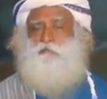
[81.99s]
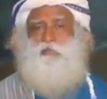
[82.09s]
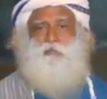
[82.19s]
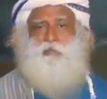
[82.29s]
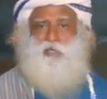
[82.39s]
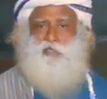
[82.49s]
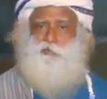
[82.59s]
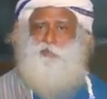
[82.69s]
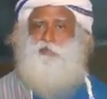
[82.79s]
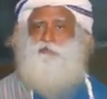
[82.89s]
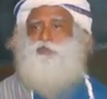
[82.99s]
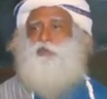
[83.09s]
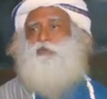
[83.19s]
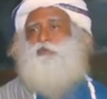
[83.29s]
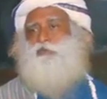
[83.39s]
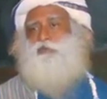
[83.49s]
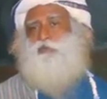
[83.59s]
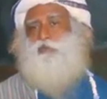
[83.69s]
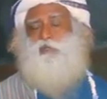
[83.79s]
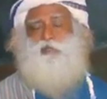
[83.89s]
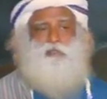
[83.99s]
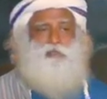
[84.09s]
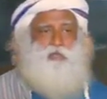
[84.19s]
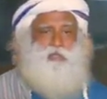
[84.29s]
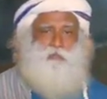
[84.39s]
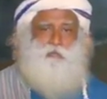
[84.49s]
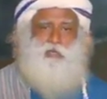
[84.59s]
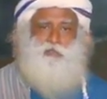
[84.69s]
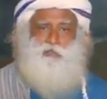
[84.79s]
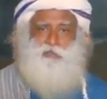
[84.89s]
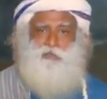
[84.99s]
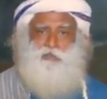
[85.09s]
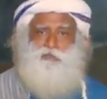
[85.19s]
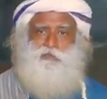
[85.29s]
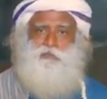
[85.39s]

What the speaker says: by marriage becomes yours and that's all that matters to you,